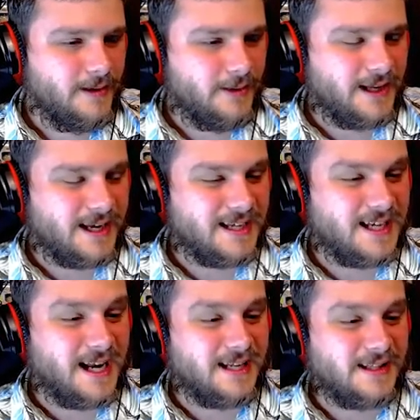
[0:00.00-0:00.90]
well, like I
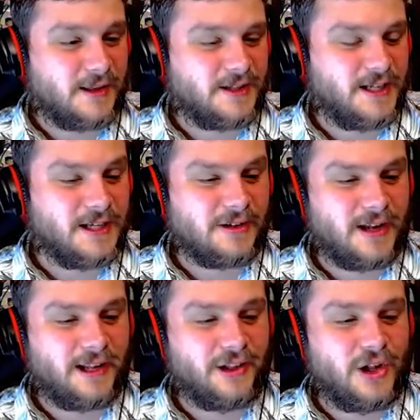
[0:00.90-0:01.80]
said, the seas are
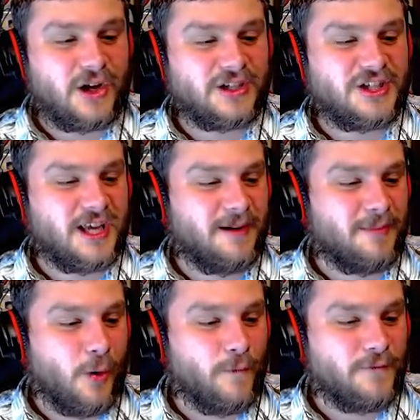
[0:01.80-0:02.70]
like launching him
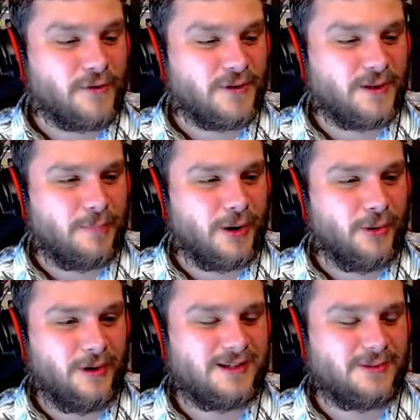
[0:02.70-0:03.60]
over the boat.
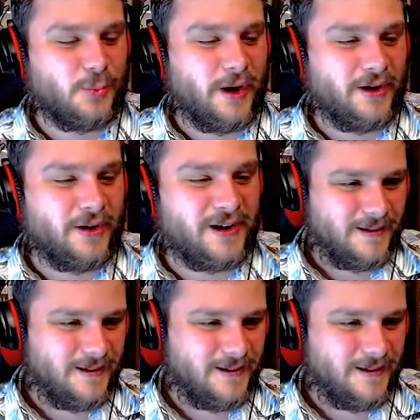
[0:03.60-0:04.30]
It's weird. Doesn't